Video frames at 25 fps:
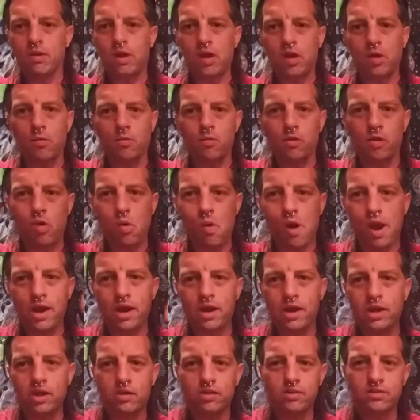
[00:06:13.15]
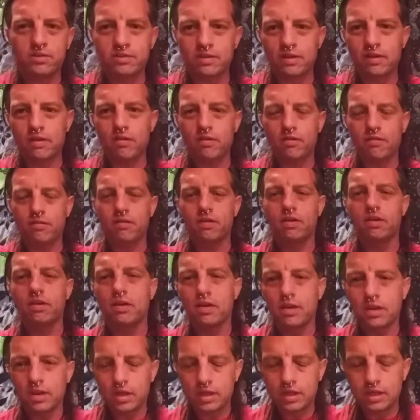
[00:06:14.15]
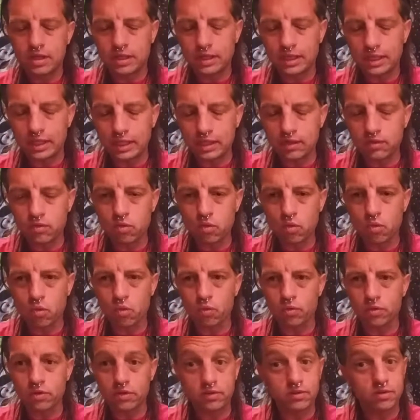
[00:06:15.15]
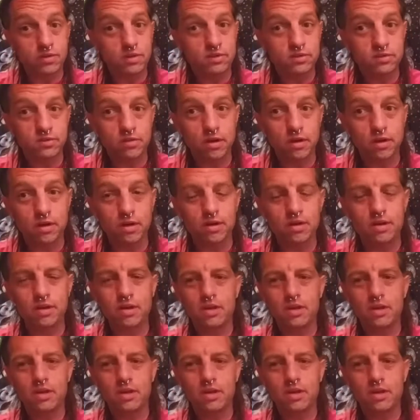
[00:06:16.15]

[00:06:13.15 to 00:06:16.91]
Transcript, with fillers: help rewire yourself. This is the start,